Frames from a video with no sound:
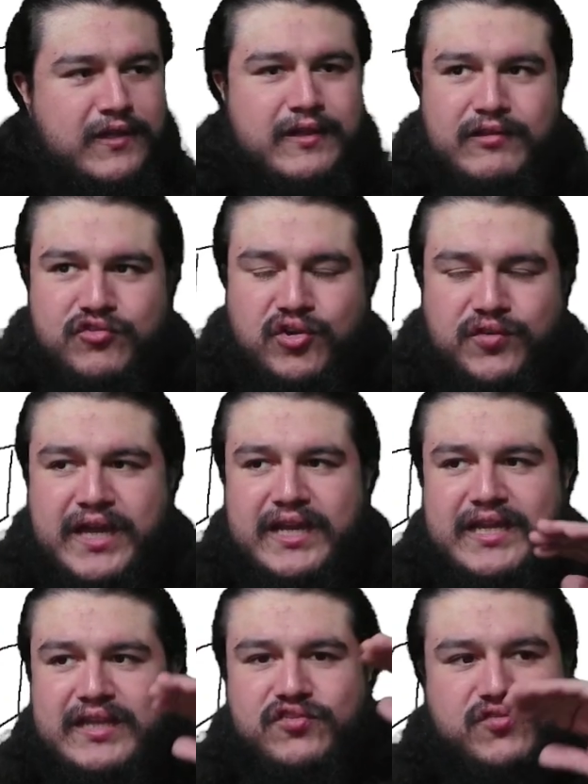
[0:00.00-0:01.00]
So that
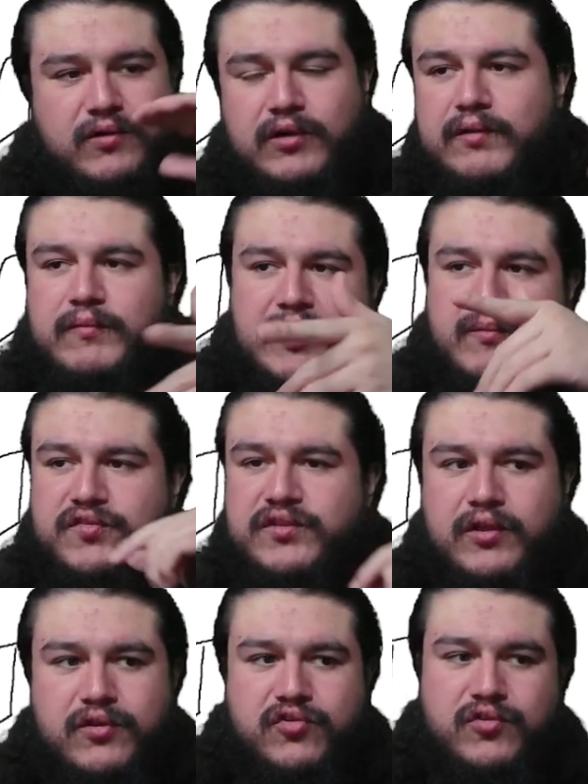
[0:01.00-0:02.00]
is, I missed the
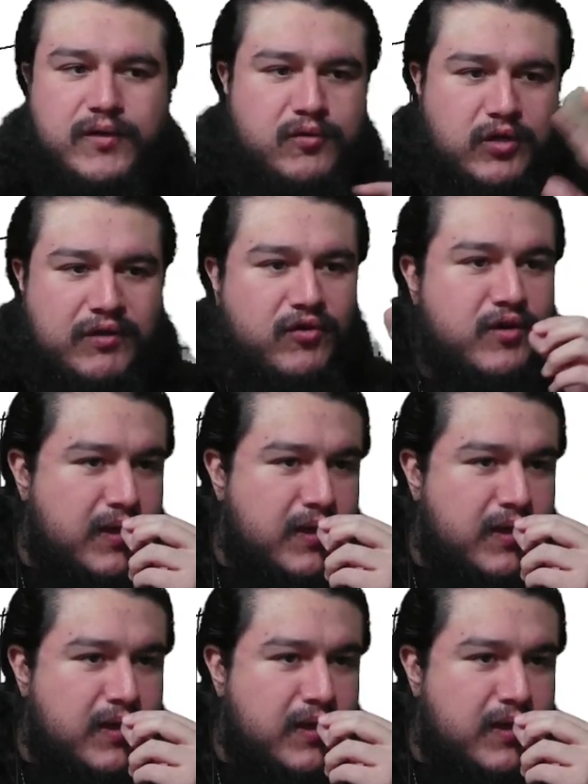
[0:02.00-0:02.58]
other 2, but whatever.